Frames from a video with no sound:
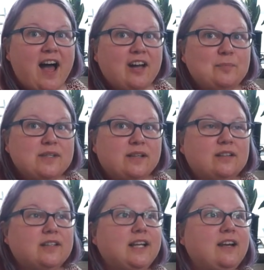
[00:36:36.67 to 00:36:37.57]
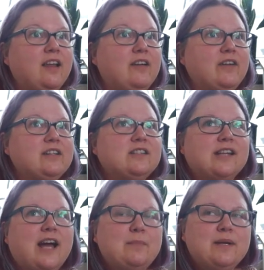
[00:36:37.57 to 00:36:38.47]
I absolutely love it.
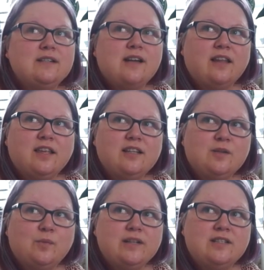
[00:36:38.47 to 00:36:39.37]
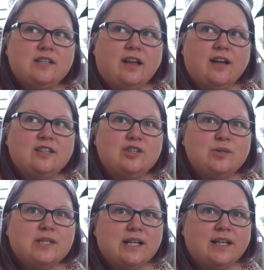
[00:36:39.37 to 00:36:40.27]
She, I mean, I think she went to like New
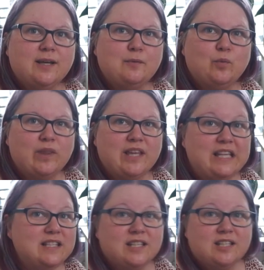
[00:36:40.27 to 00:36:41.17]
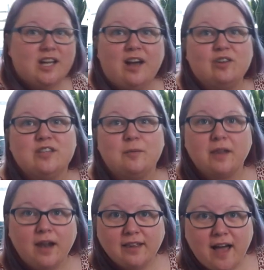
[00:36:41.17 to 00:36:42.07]
Zealand with EasyJet or something
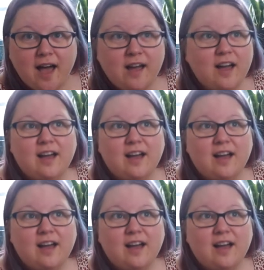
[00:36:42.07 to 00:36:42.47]
like that.